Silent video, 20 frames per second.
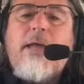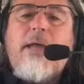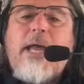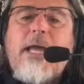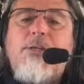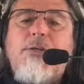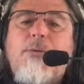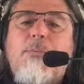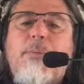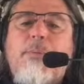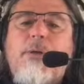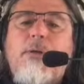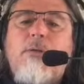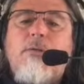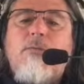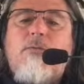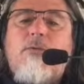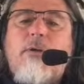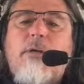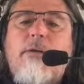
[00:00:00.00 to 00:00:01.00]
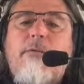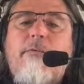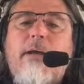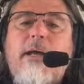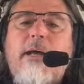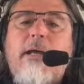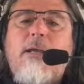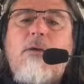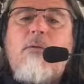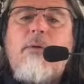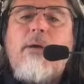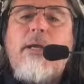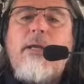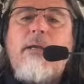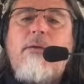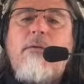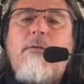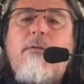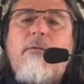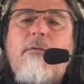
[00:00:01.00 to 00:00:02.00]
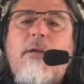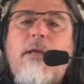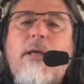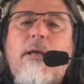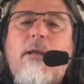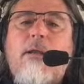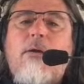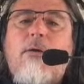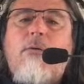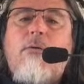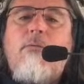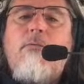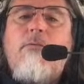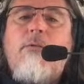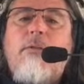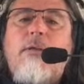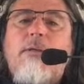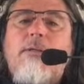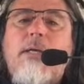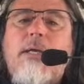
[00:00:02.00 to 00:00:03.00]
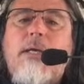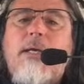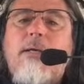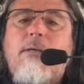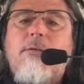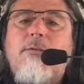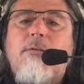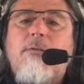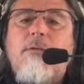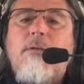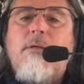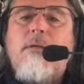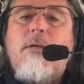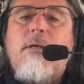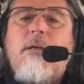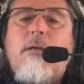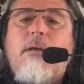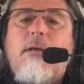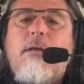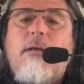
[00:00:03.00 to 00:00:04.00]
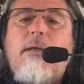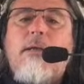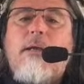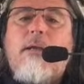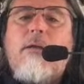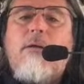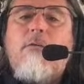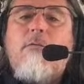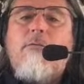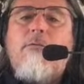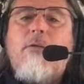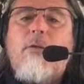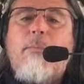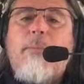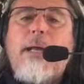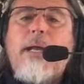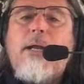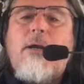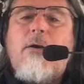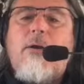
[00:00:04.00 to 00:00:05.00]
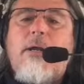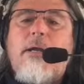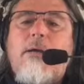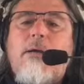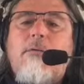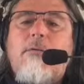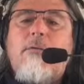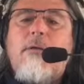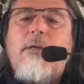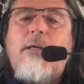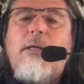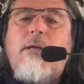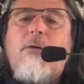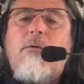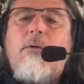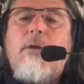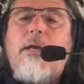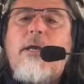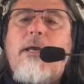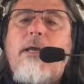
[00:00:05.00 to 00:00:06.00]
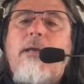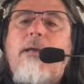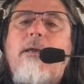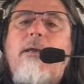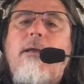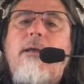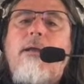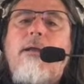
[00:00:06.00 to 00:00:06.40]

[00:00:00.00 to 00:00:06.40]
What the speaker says: the attributes for evaluate, yellow for the text, yellow for the background, hit OK.